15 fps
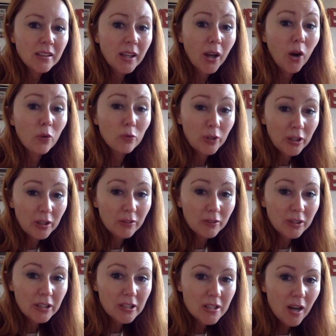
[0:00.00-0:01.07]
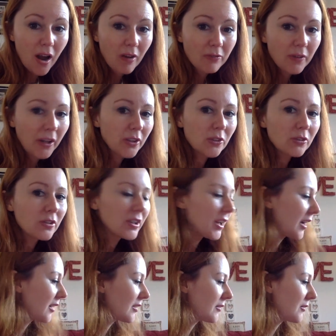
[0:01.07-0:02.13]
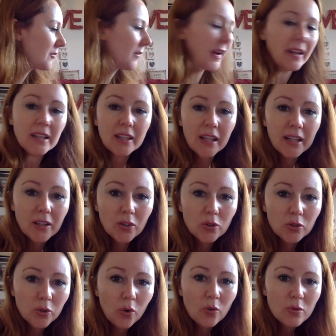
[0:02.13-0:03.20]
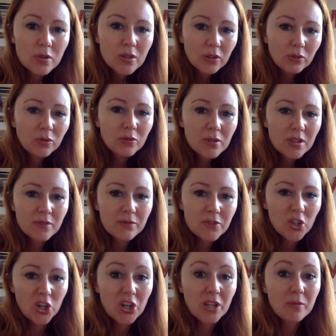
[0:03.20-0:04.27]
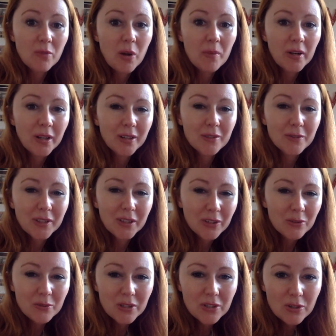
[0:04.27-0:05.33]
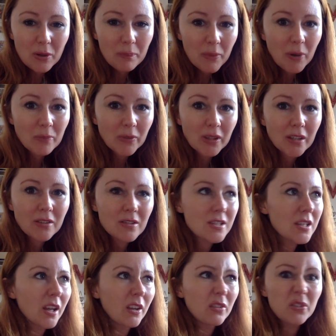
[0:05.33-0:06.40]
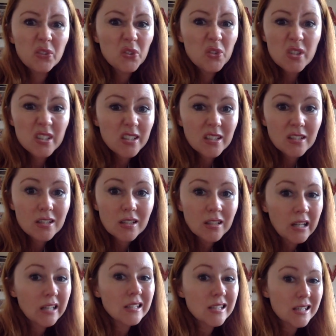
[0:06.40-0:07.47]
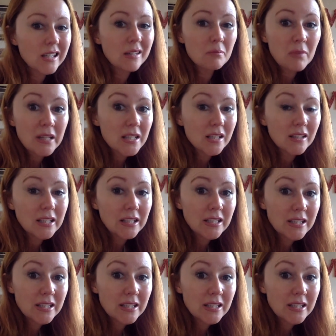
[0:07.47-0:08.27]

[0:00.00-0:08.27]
They are really, really tough, and you're going to find like loads and loads of turnip coming out of it. You know, when you do a pumpkin, there's like a few seeds and that's it, basically